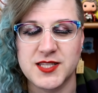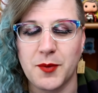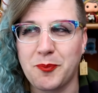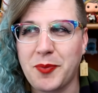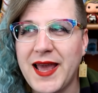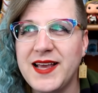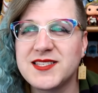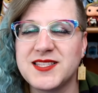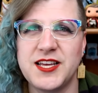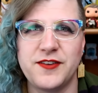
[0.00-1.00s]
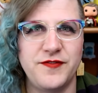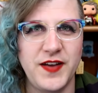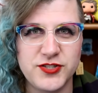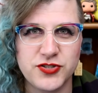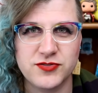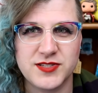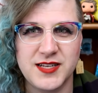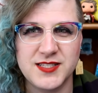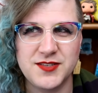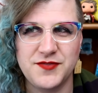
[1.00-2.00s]
The pace, the adventure
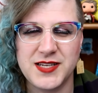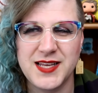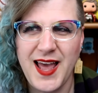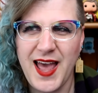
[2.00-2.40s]
sense of it,